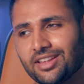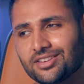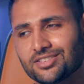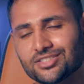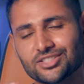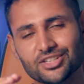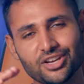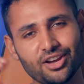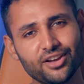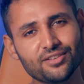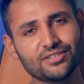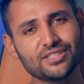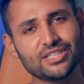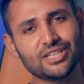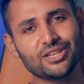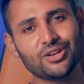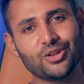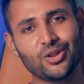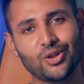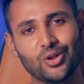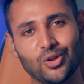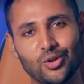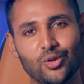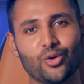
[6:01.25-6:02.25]
And I've seen
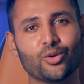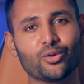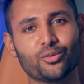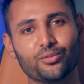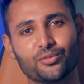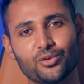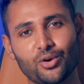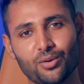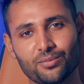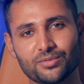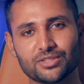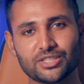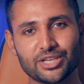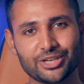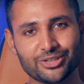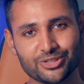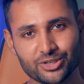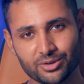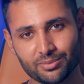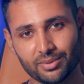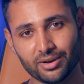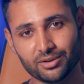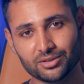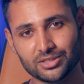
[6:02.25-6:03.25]
a lot of
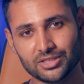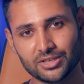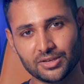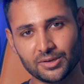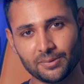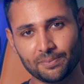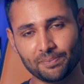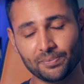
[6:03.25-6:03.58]
conversation about it.